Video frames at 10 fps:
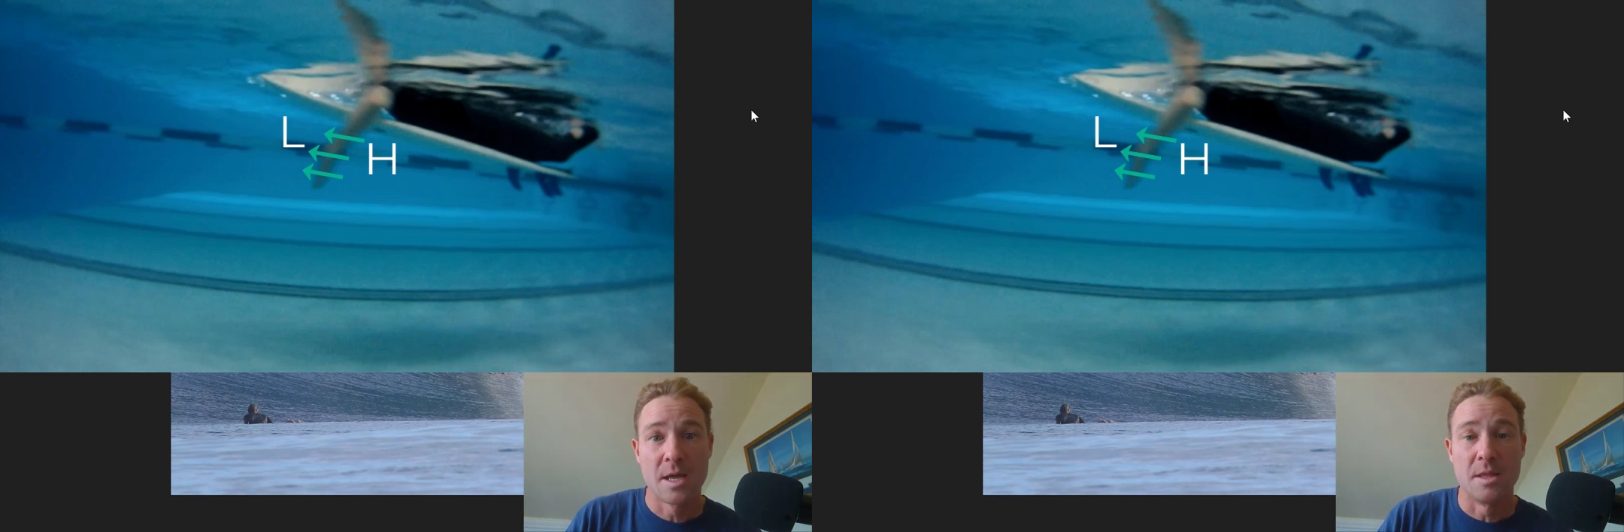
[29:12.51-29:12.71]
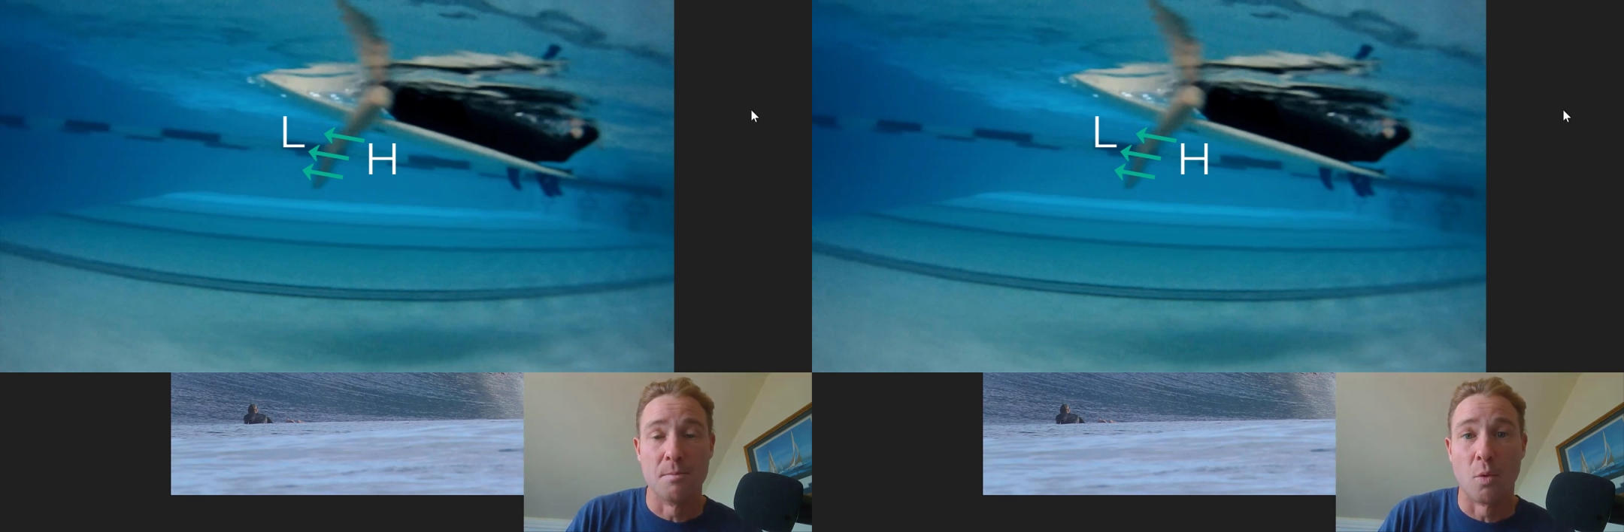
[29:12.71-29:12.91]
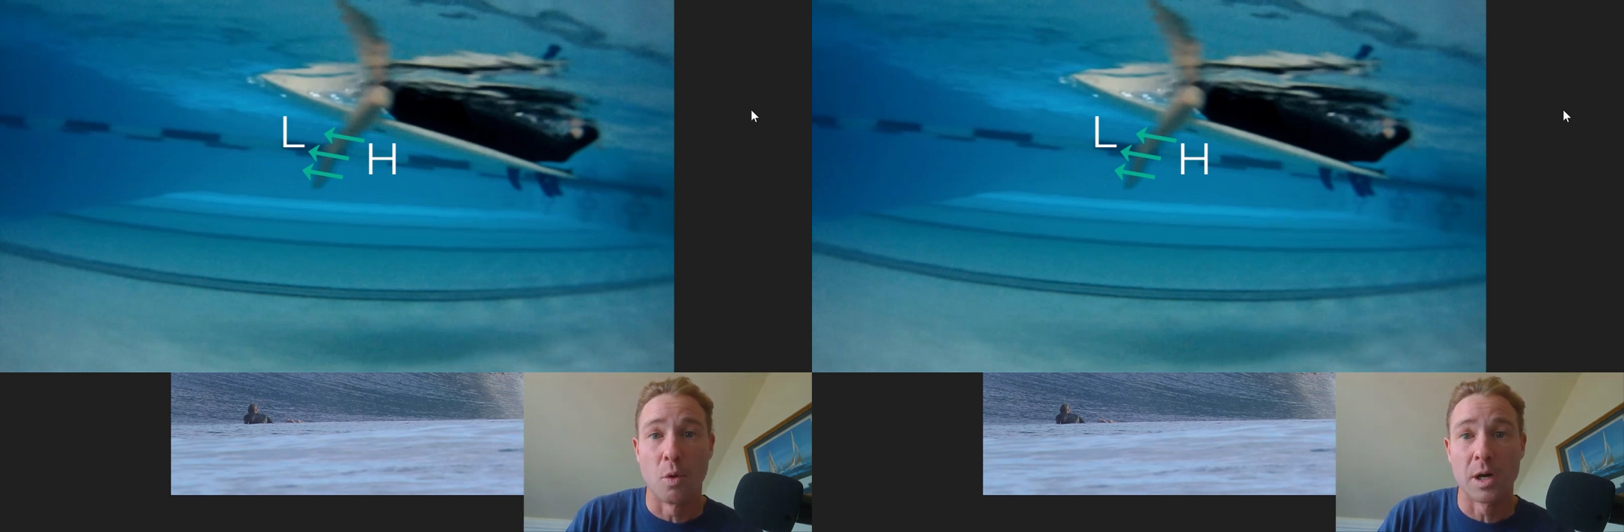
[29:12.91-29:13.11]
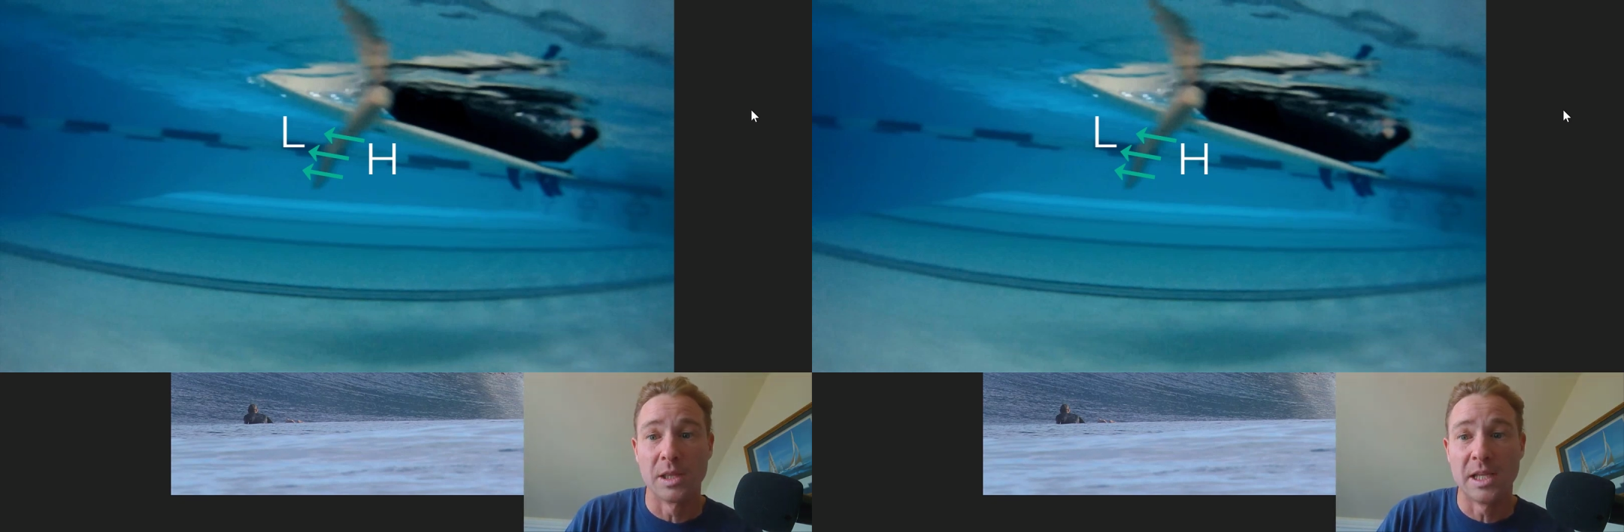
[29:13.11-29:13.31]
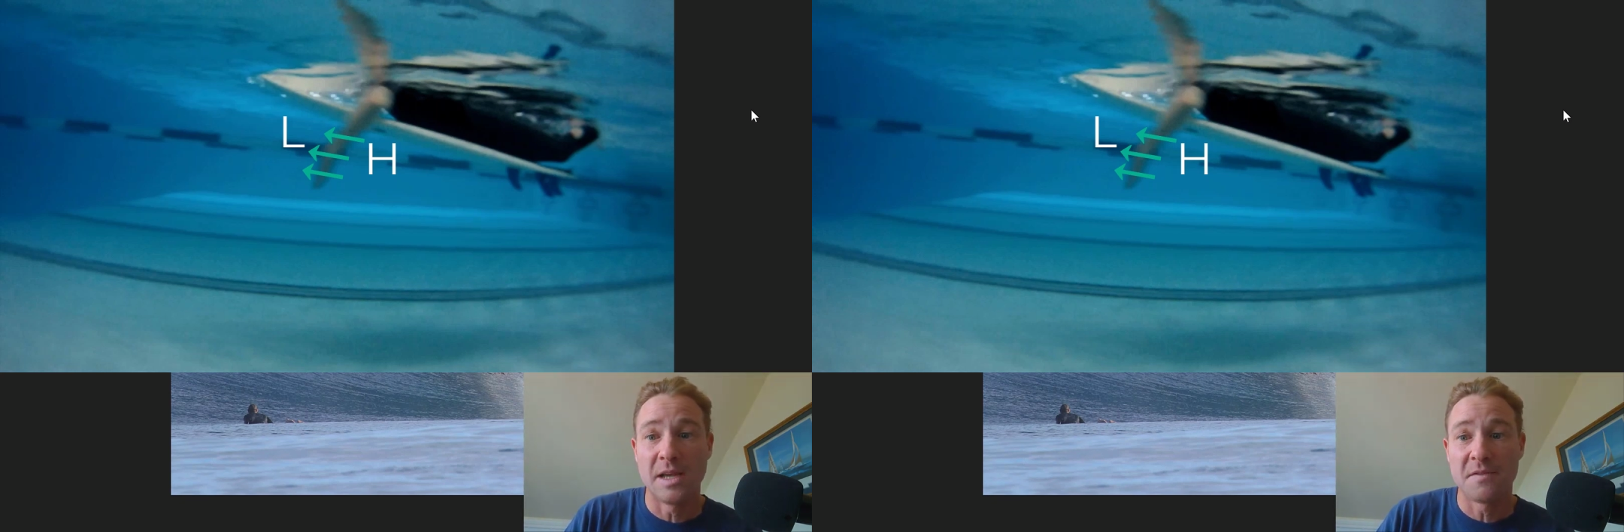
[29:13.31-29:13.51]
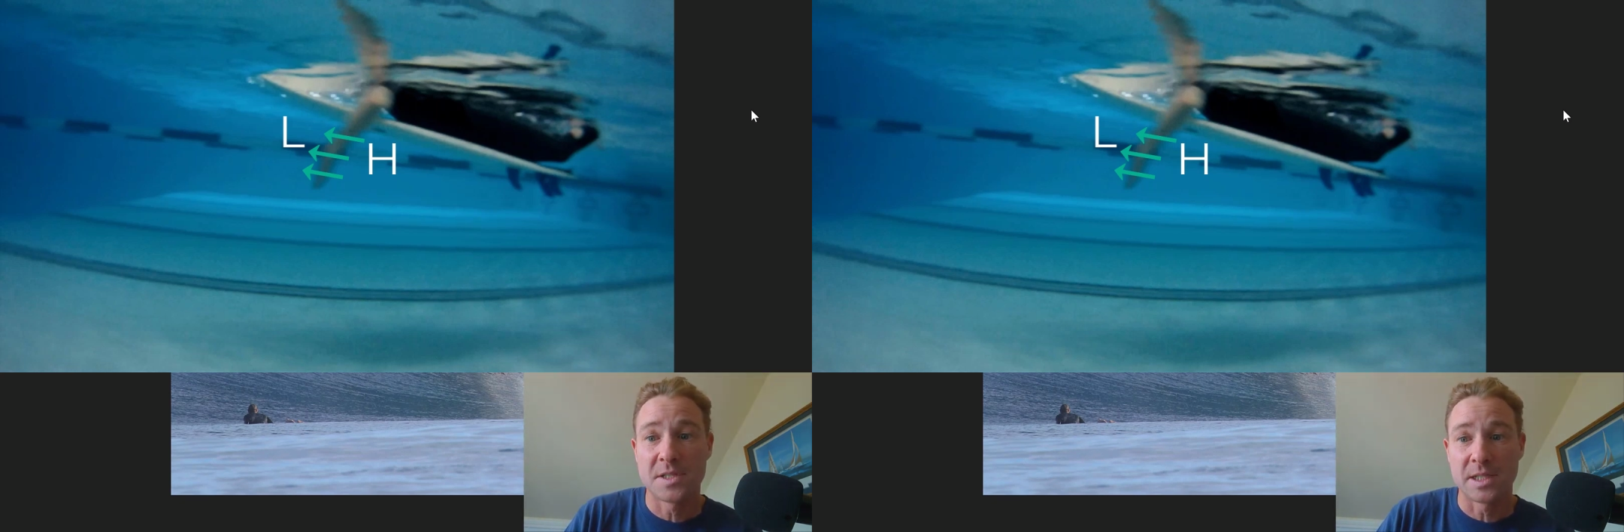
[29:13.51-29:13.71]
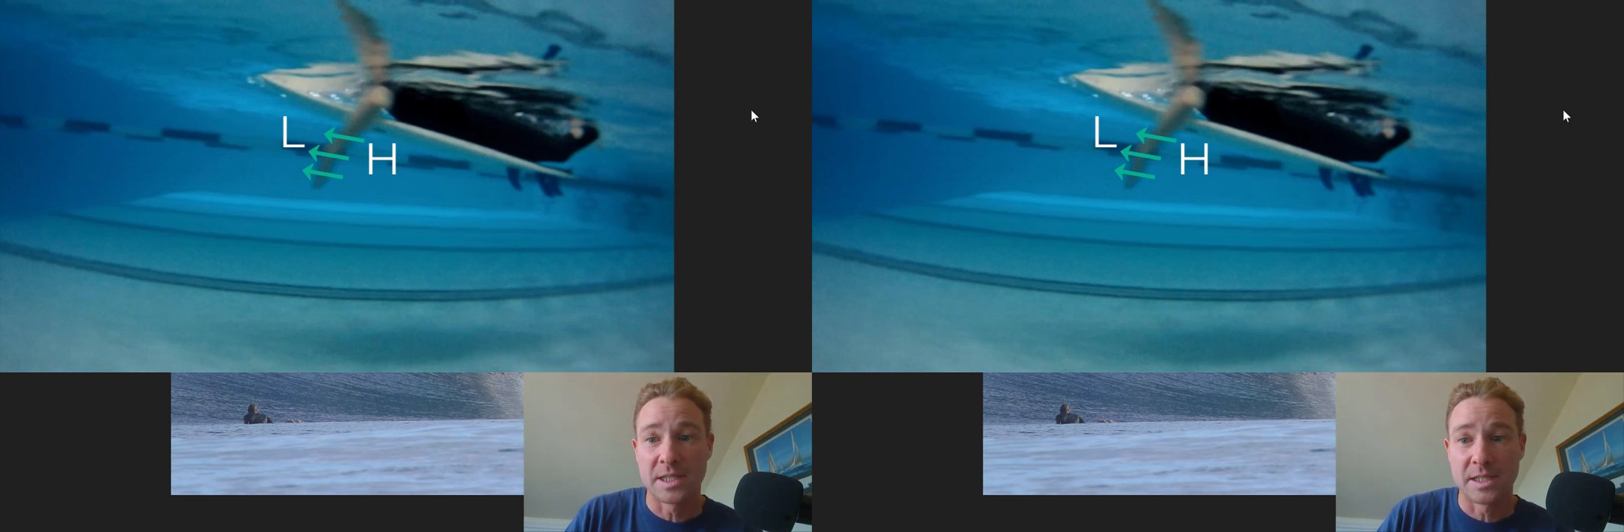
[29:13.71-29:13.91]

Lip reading: the more lift